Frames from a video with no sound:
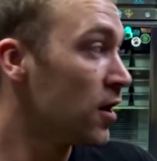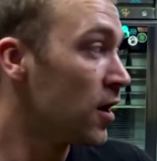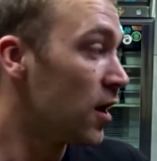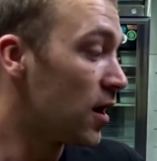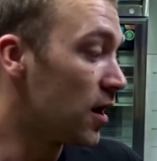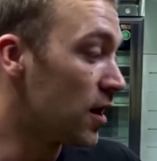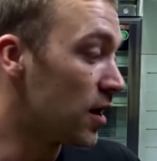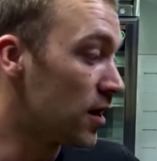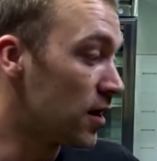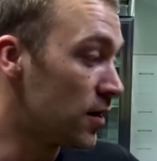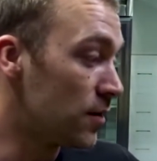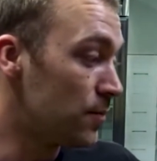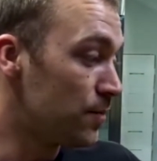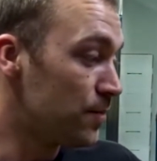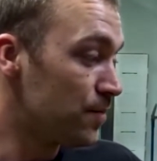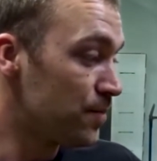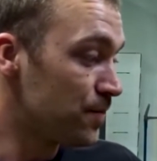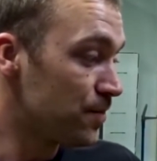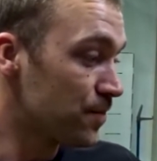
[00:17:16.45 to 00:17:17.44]

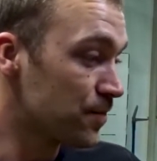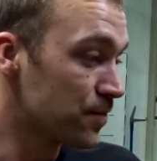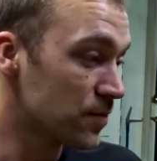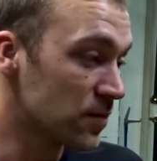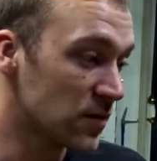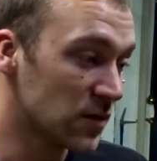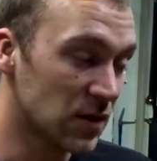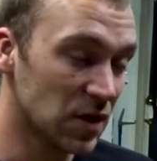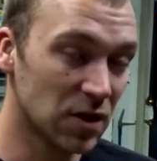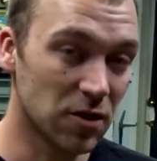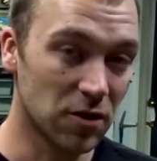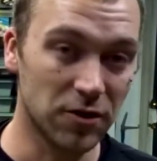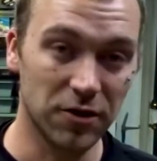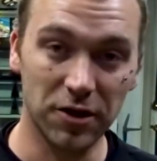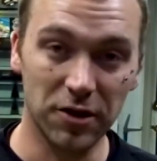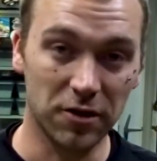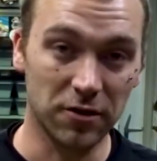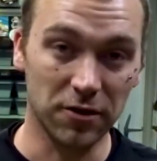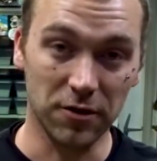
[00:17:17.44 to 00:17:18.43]
Your
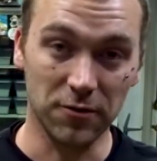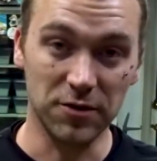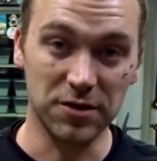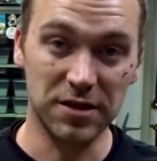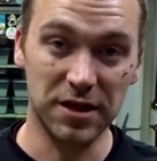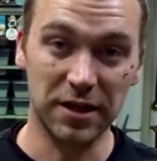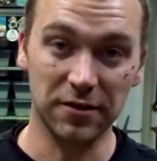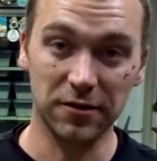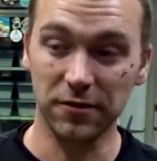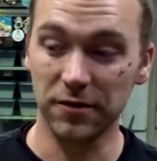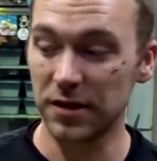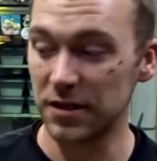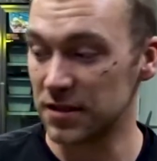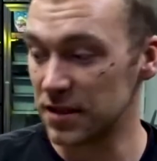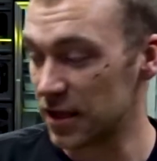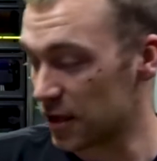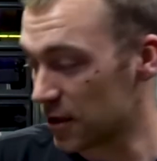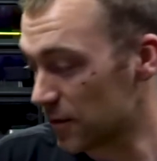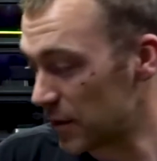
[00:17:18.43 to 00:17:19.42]
recycle
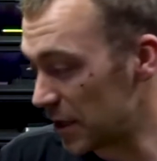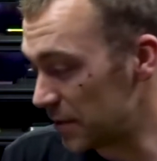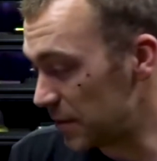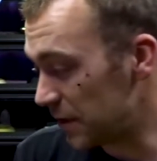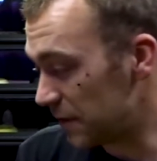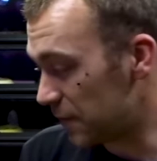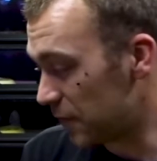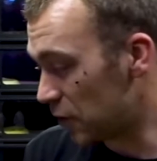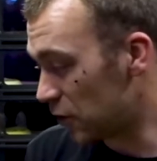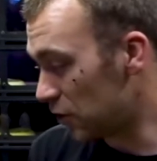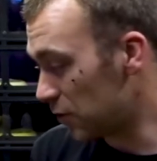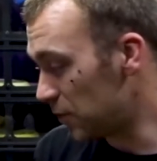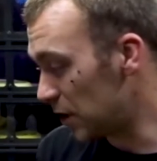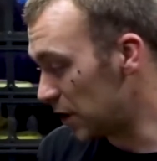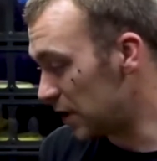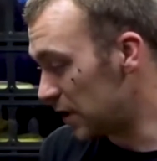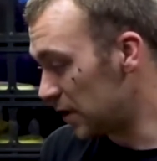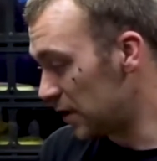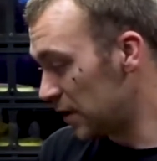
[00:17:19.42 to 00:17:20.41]
container might be full,
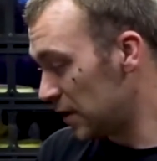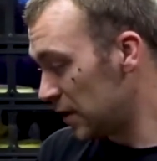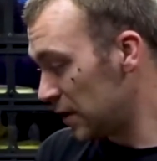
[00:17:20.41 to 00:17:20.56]
but